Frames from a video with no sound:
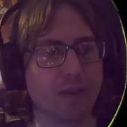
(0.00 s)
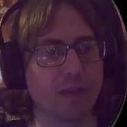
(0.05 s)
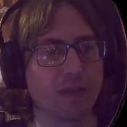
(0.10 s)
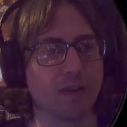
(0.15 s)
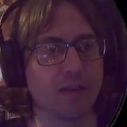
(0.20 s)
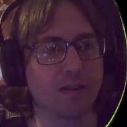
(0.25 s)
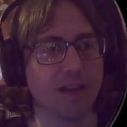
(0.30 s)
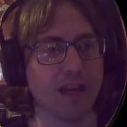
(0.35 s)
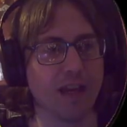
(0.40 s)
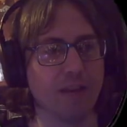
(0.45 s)

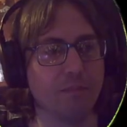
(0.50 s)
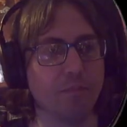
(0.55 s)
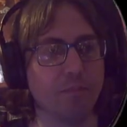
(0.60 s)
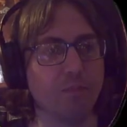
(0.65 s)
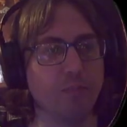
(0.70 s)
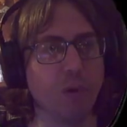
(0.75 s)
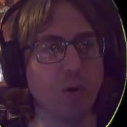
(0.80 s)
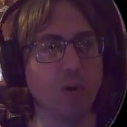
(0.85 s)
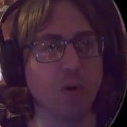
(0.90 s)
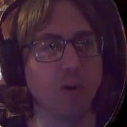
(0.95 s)
Okay,
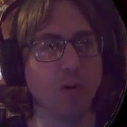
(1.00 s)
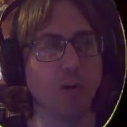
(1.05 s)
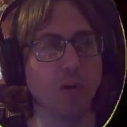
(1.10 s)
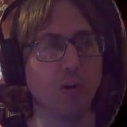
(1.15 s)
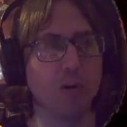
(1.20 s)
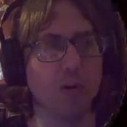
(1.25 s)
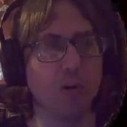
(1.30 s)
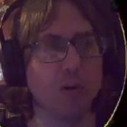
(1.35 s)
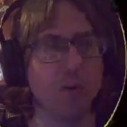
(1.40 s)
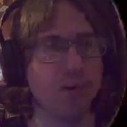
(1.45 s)
ball.
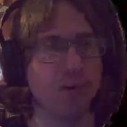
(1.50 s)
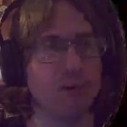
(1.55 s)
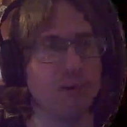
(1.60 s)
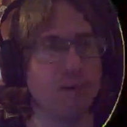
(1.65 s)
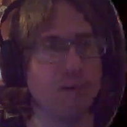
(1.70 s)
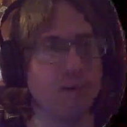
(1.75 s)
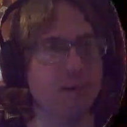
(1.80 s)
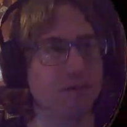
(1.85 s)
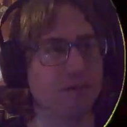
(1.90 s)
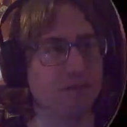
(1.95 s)

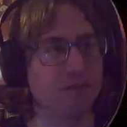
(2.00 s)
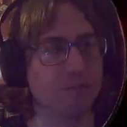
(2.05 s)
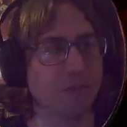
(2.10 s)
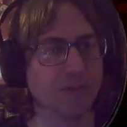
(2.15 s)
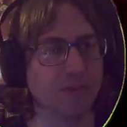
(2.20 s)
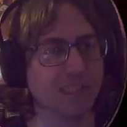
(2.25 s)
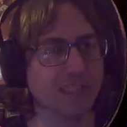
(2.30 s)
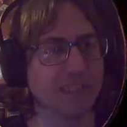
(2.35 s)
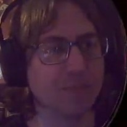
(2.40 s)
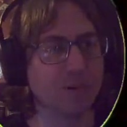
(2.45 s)

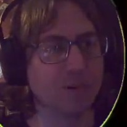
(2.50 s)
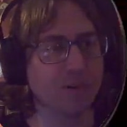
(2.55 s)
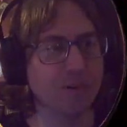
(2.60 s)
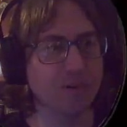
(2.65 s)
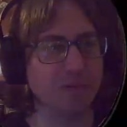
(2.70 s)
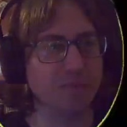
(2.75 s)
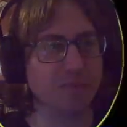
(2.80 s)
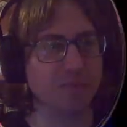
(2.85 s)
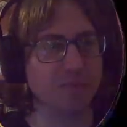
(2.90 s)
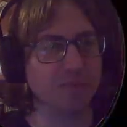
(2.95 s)

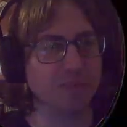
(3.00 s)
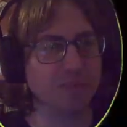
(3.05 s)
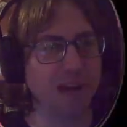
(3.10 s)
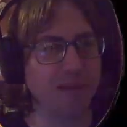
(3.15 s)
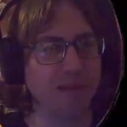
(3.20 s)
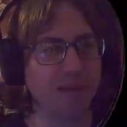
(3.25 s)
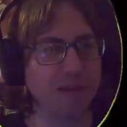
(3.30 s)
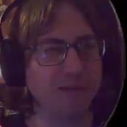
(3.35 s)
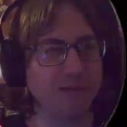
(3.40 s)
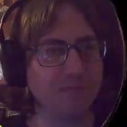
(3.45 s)
Multi-ball
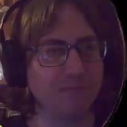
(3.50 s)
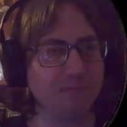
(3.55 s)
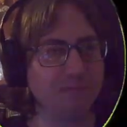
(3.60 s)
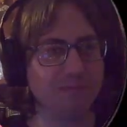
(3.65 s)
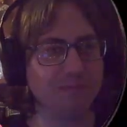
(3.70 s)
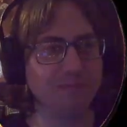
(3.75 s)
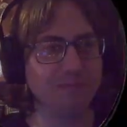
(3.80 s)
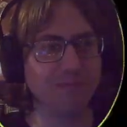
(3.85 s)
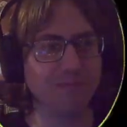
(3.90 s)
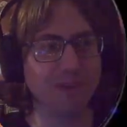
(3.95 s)
power?
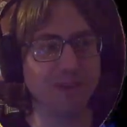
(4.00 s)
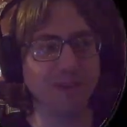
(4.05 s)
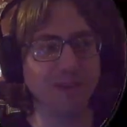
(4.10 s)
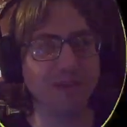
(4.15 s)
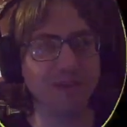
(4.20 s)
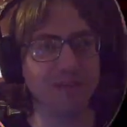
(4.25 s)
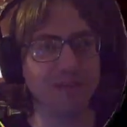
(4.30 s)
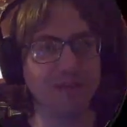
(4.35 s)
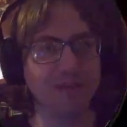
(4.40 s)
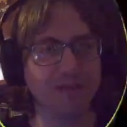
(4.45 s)

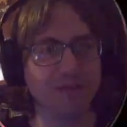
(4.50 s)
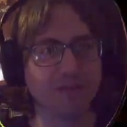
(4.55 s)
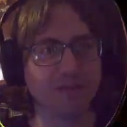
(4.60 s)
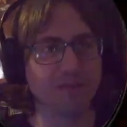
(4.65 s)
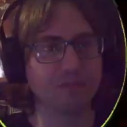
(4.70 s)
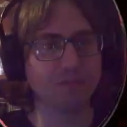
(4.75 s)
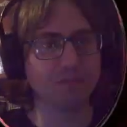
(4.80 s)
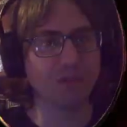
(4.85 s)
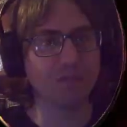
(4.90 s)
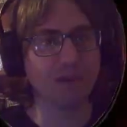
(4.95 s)

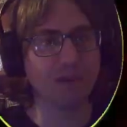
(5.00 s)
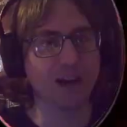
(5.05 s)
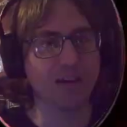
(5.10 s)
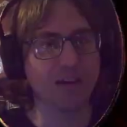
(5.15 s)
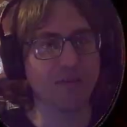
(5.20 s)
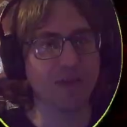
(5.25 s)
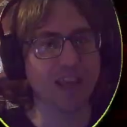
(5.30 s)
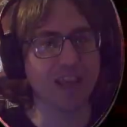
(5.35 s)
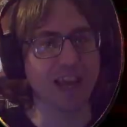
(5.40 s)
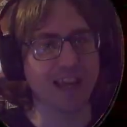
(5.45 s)
What power are
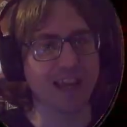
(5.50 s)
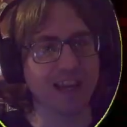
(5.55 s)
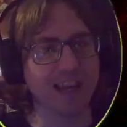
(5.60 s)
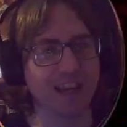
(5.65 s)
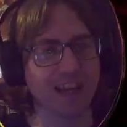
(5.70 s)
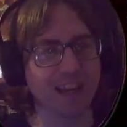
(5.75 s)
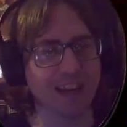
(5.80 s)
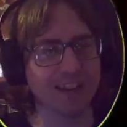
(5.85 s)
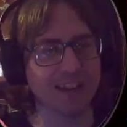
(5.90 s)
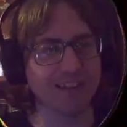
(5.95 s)
we getting in here?